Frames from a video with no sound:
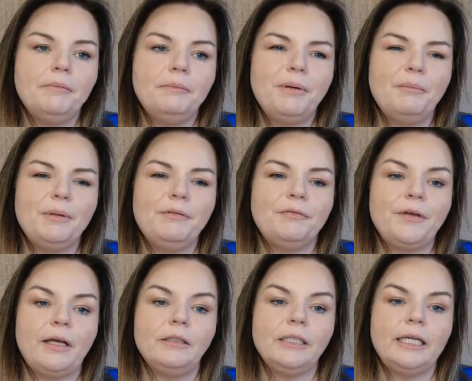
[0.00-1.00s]
But we
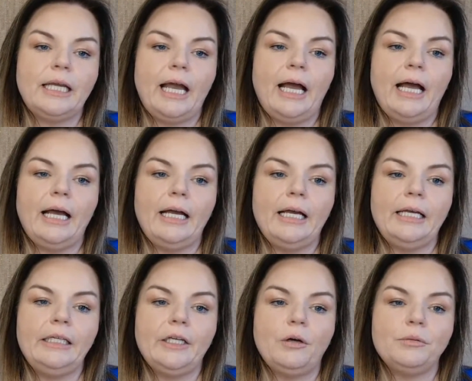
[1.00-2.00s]
felt like,
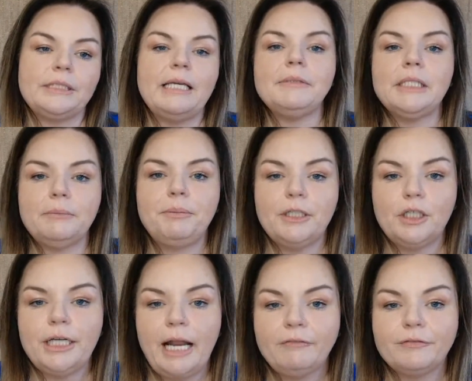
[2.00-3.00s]
Samsung put
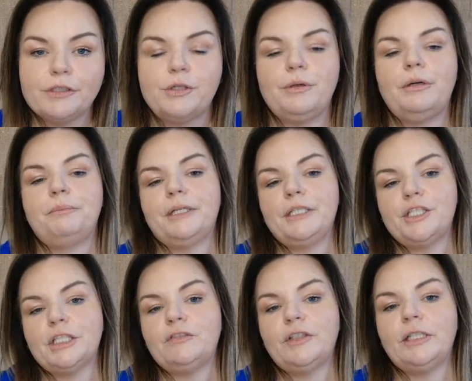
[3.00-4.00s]
good effort to it, but it
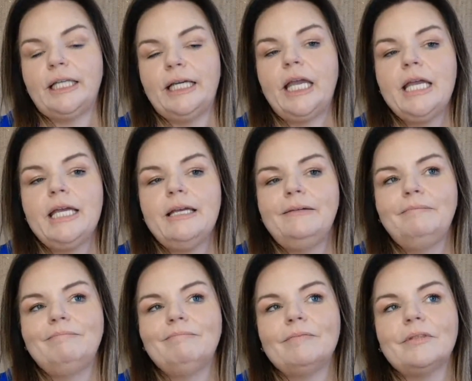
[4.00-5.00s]
just felt like,
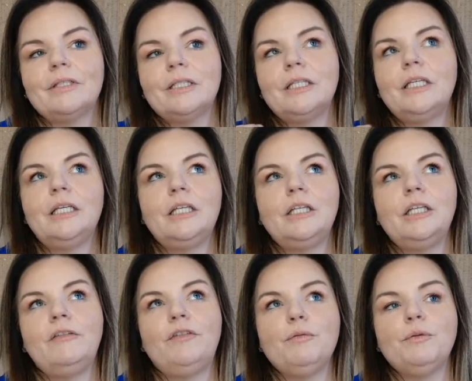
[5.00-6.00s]

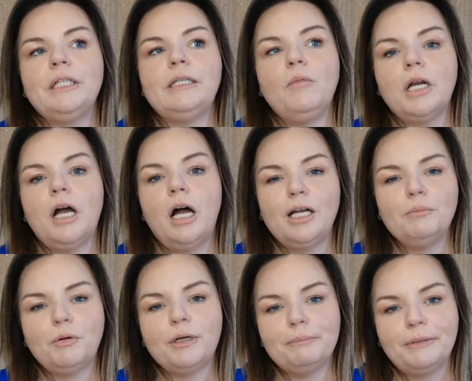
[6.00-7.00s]
if you really want to
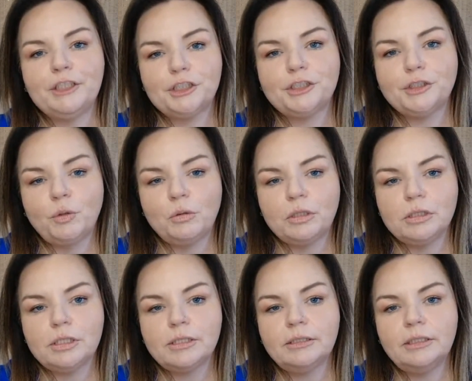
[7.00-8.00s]
onboard a bunch of
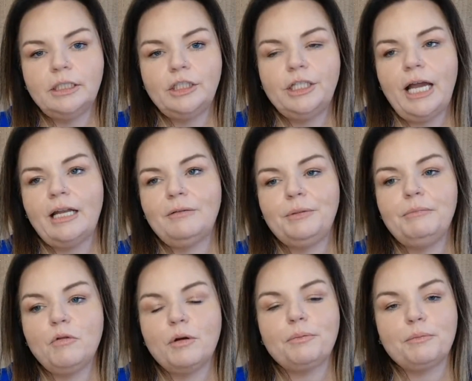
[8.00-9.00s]
stores, you got to be
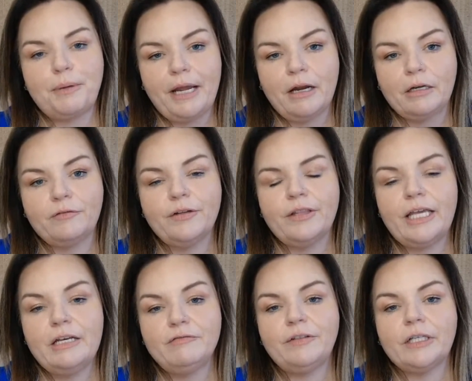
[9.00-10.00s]
more prepared for the
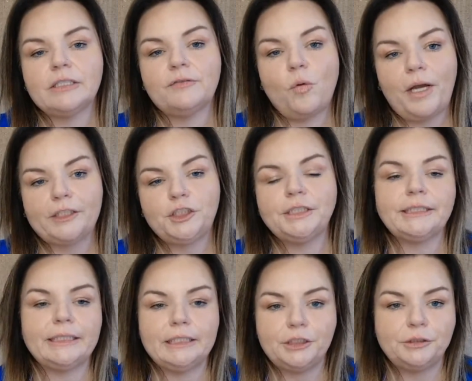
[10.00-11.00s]
influx of questions
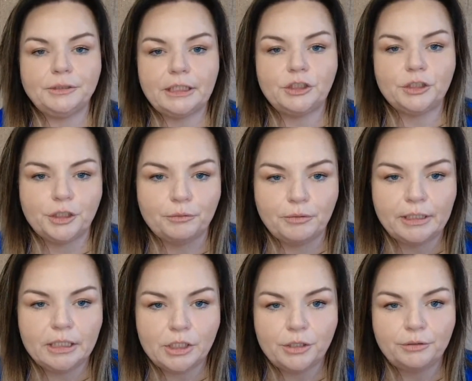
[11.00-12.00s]
and issues that you're going to run
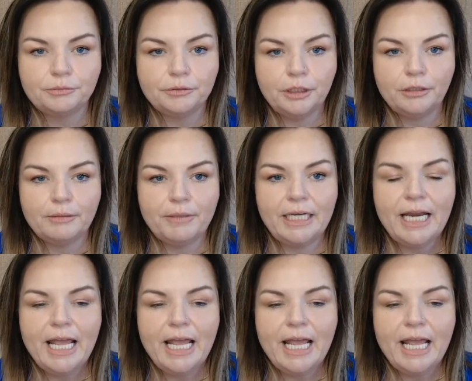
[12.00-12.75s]
into. You know what I mean?